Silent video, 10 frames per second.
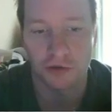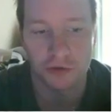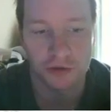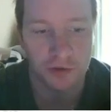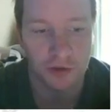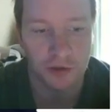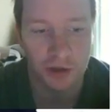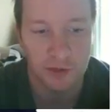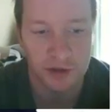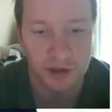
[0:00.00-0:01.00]
so it's
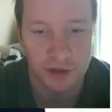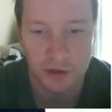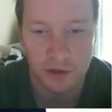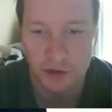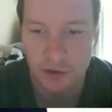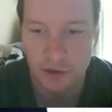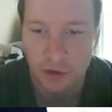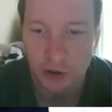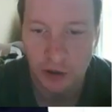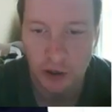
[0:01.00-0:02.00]
probably
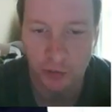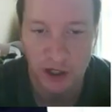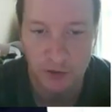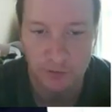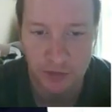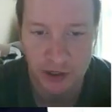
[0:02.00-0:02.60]
going to bring in